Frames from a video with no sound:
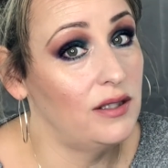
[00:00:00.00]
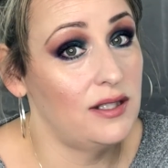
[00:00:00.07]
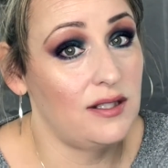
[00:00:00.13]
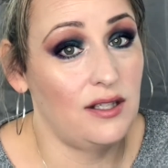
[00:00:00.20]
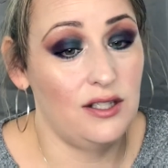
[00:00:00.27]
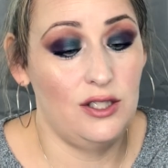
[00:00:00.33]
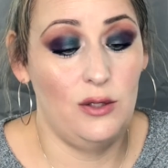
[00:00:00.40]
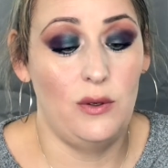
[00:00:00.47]
as
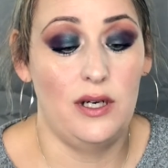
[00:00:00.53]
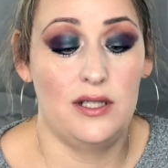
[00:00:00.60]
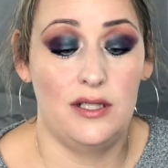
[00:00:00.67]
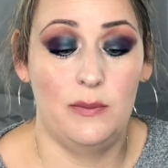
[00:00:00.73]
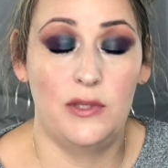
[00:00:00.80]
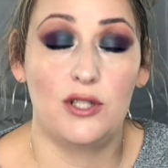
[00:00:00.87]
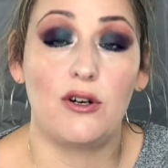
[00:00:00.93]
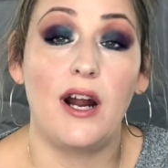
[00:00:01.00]
long as you are
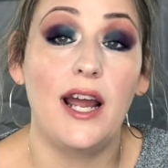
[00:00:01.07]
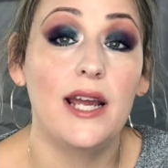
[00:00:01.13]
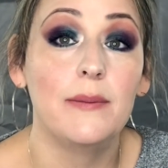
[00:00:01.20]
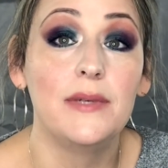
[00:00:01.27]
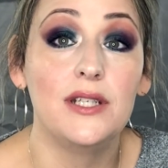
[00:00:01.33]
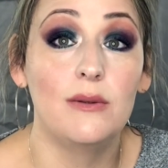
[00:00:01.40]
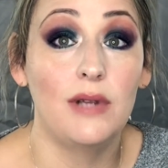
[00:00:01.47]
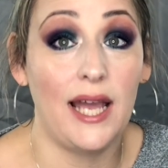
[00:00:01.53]

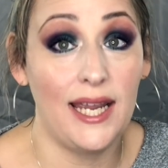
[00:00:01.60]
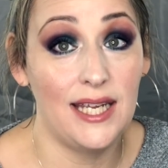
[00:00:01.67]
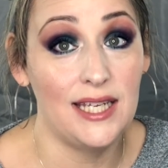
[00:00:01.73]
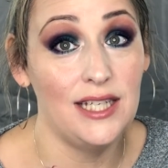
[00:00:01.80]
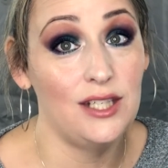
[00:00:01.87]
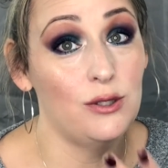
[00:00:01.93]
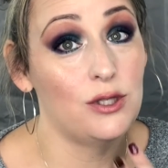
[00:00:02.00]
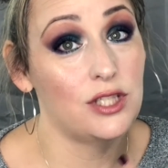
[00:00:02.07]
subscribed, you like
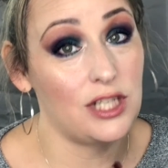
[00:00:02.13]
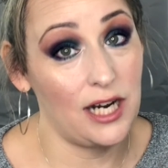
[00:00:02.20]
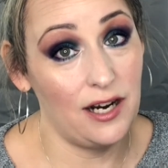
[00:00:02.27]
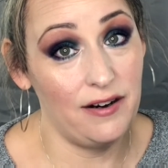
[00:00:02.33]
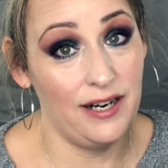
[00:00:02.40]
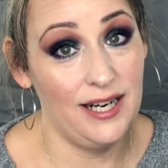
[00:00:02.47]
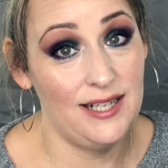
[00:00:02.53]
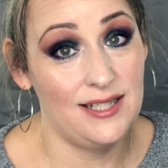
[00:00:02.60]
it, you
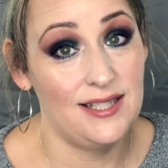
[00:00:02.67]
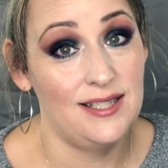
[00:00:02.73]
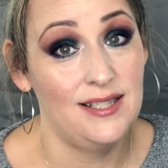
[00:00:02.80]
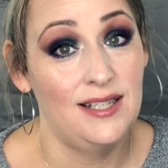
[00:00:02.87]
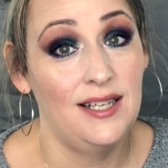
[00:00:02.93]
share it,